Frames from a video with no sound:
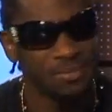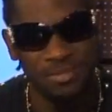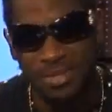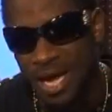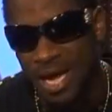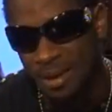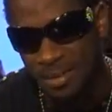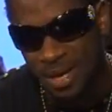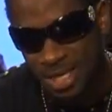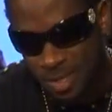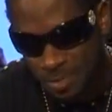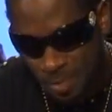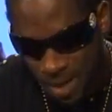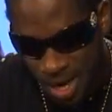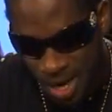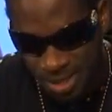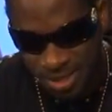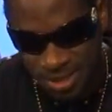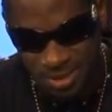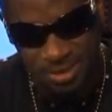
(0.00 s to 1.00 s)
theme time has
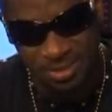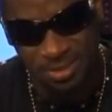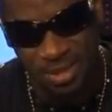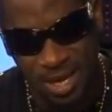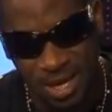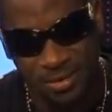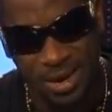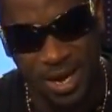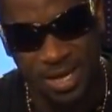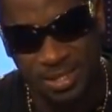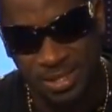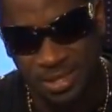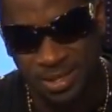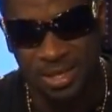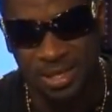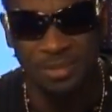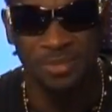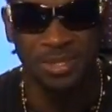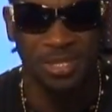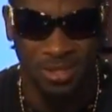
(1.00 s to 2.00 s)
passed. Alright?
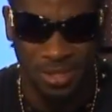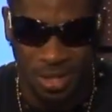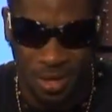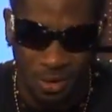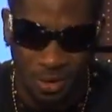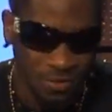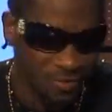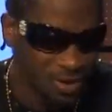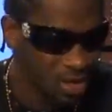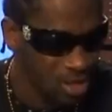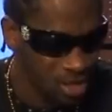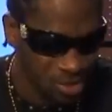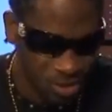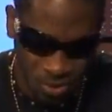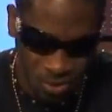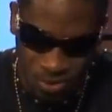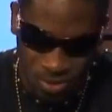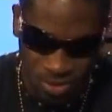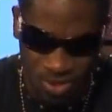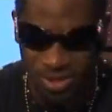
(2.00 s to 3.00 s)
So him is just an
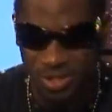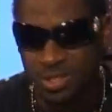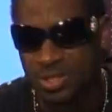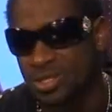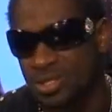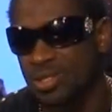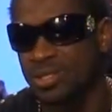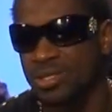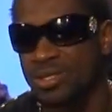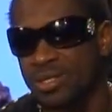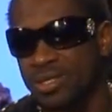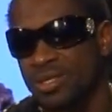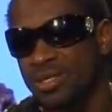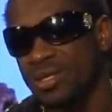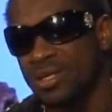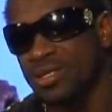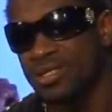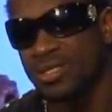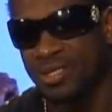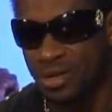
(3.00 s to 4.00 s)
overage ghost.
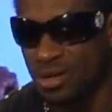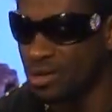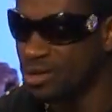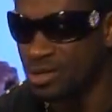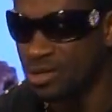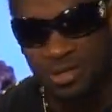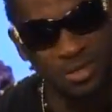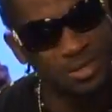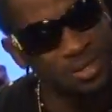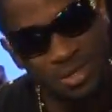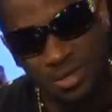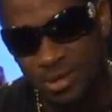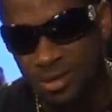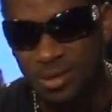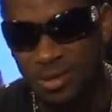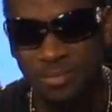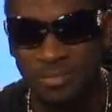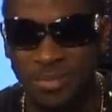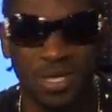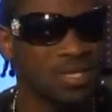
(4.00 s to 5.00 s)
So
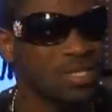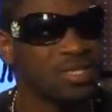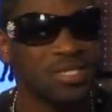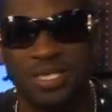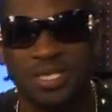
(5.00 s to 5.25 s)
me not